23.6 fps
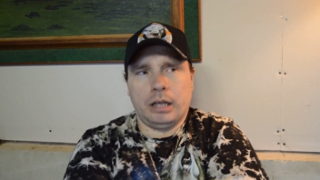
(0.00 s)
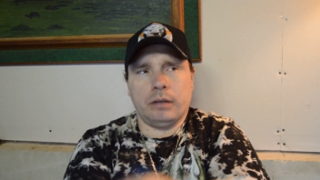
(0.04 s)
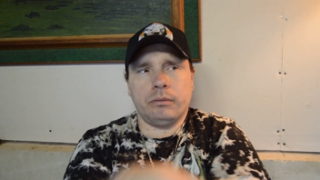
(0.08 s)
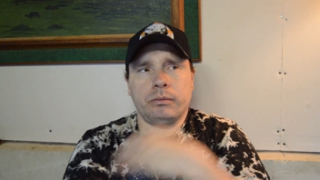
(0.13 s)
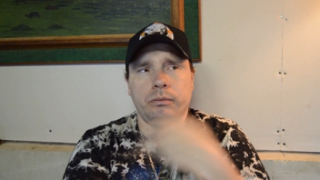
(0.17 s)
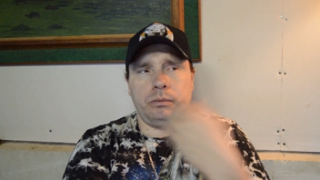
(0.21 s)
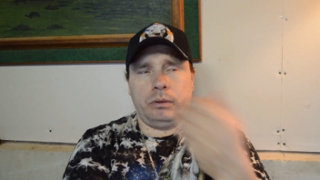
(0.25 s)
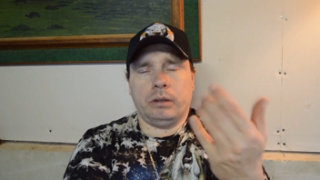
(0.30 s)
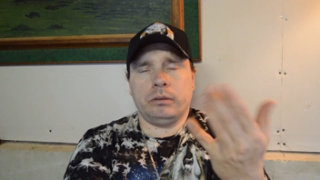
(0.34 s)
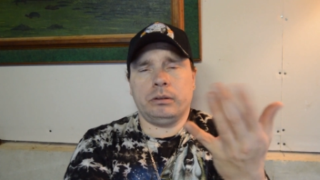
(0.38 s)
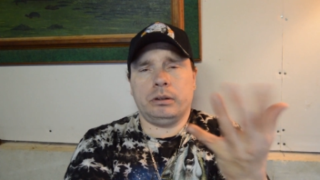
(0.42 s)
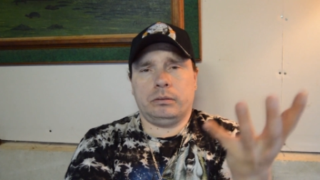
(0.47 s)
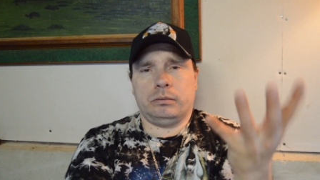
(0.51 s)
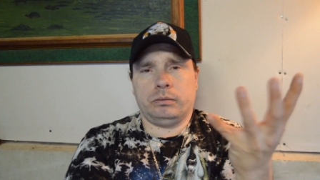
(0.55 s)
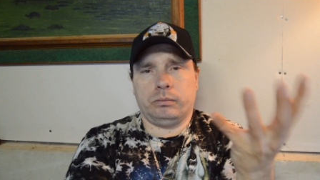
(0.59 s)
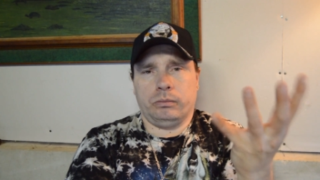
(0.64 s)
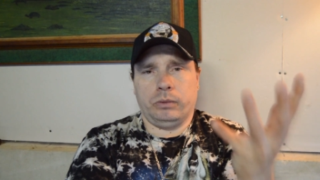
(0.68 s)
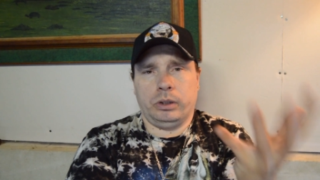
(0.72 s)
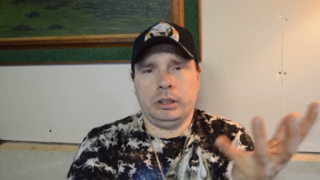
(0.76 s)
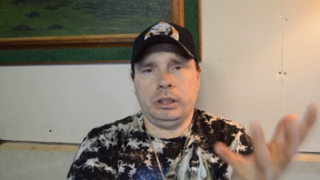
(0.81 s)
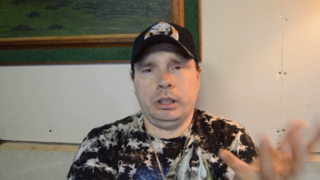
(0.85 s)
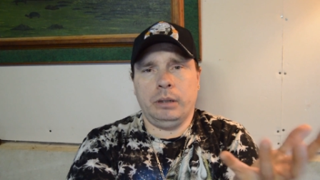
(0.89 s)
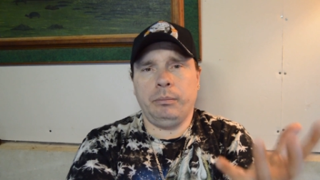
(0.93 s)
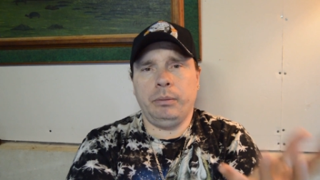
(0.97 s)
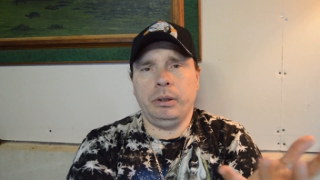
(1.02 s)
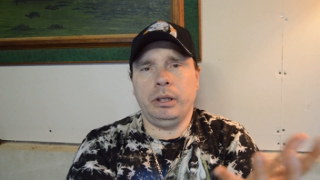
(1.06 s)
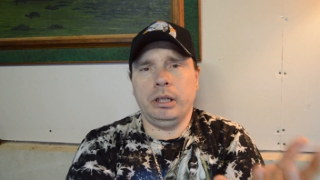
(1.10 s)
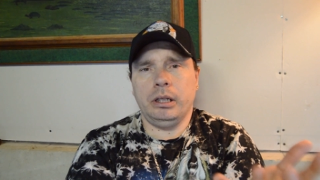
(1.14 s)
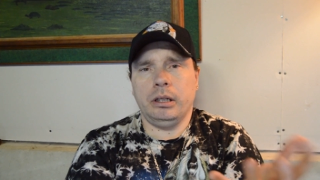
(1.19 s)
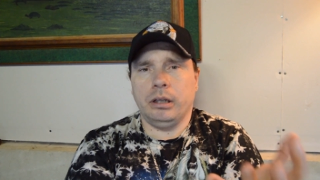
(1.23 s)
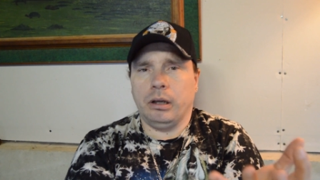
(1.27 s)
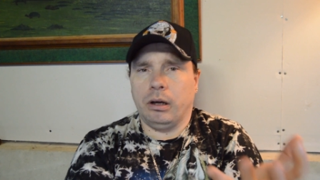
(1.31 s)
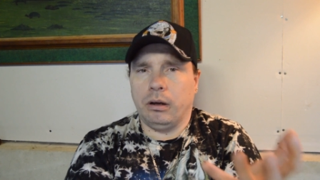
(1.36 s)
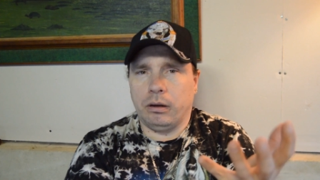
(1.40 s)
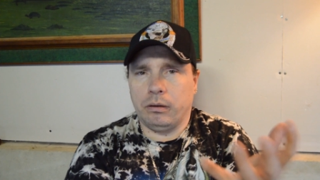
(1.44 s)
I just wanted to be
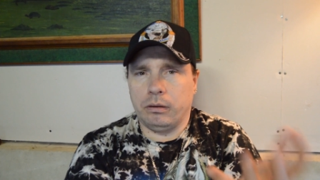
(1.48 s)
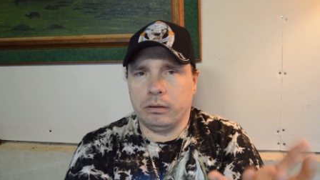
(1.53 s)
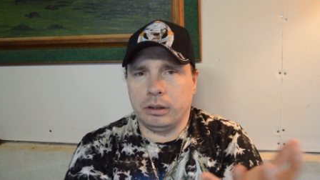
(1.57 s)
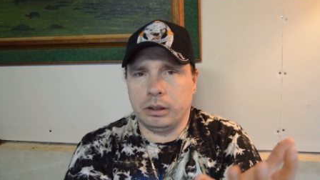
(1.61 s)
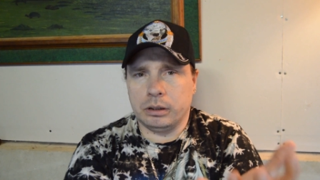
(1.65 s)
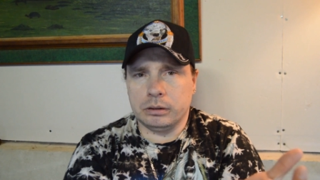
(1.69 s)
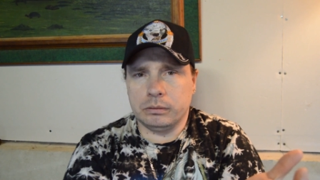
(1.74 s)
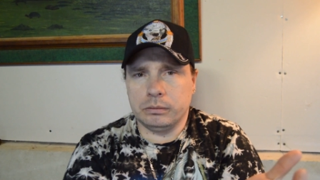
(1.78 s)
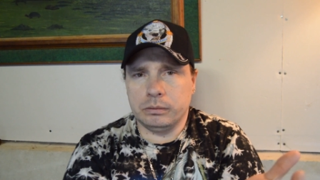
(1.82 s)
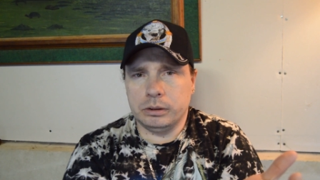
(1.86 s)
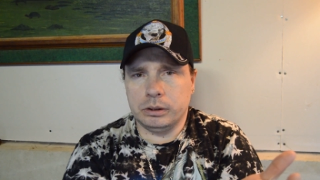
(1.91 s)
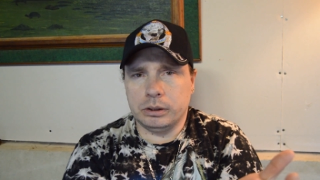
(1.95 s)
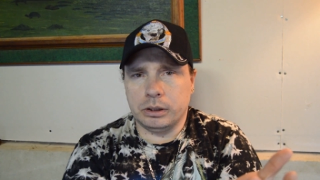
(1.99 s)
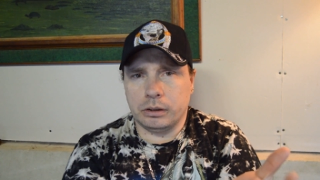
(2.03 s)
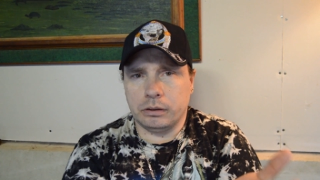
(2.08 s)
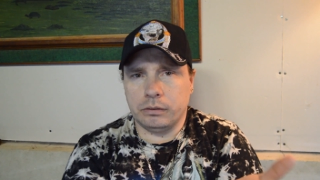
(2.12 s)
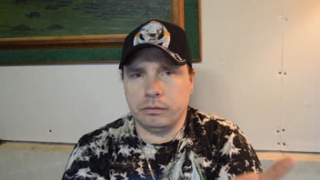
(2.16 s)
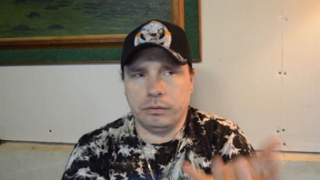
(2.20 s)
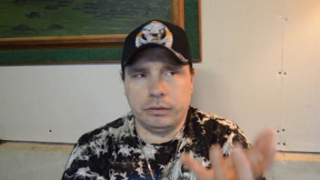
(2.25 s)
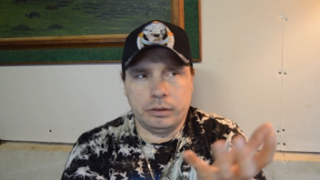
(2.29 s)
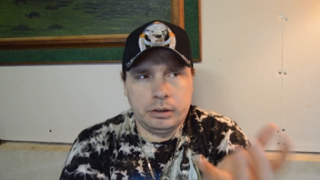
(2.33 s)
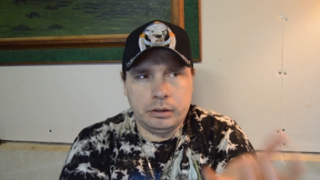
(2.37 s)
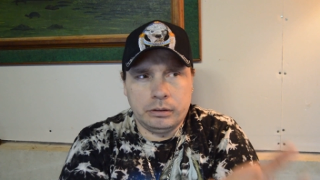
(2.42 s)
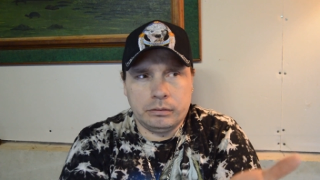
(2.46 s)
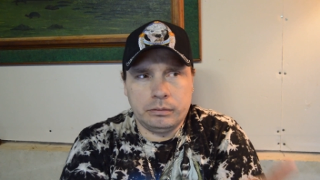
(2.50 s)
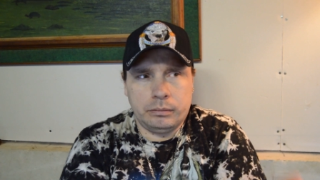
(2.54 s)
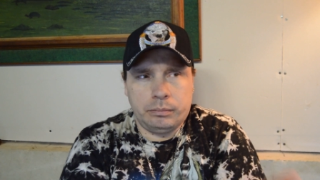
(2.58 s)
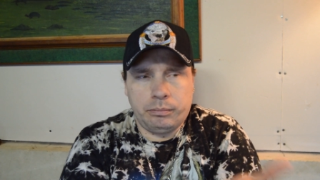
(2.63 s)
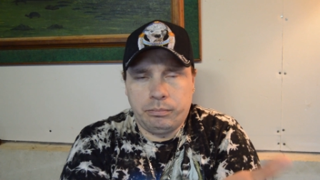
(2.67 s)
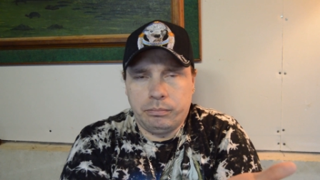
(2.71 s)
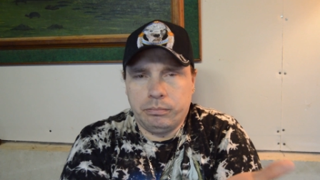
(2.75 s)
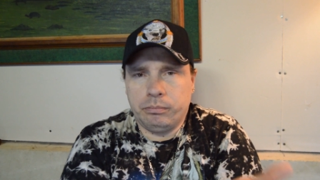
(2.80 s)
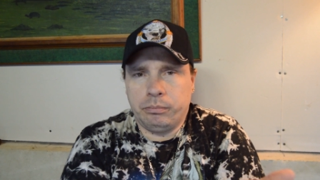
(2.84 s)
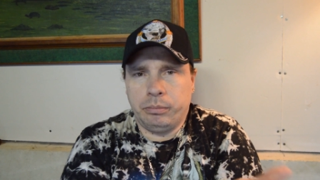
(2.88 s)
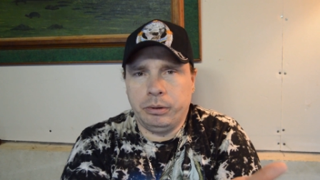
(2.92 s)
on uh, the reserve, you know,
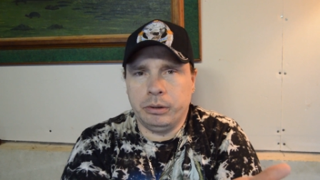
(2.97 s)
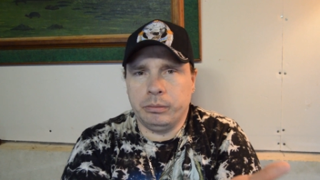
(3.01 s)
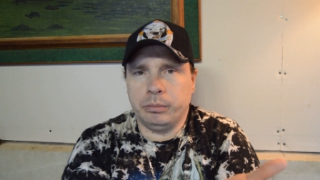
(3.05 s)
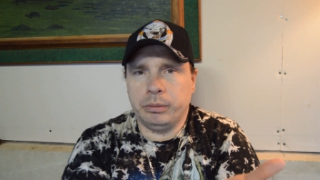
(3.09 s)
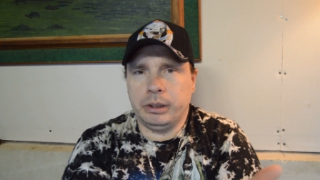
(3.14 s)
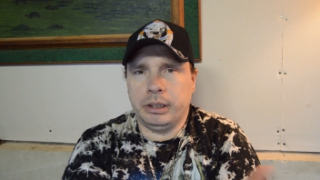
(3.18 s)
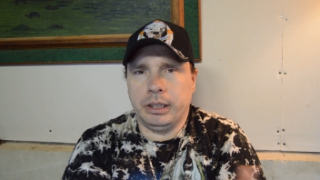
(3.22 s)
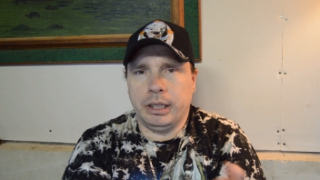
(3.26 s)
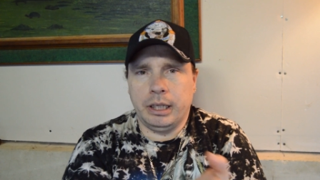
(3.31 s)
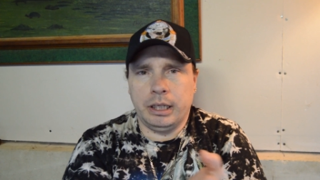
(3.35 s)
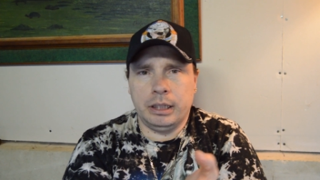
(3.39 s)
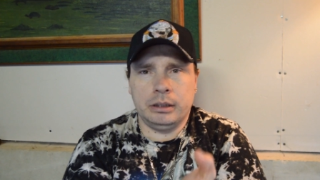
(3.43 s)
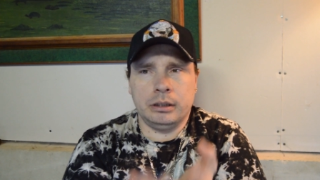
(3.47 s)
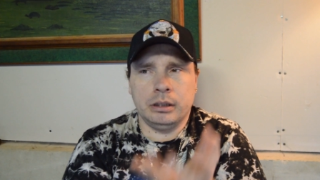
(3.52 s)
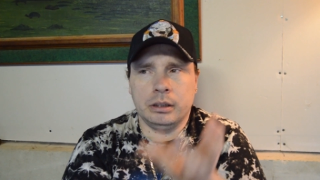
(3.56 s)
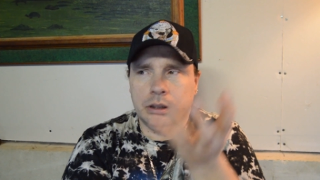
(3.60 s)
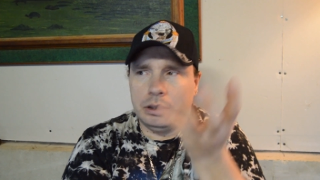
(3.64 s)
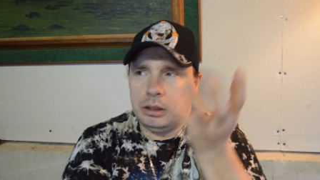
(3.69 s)
be with my dad.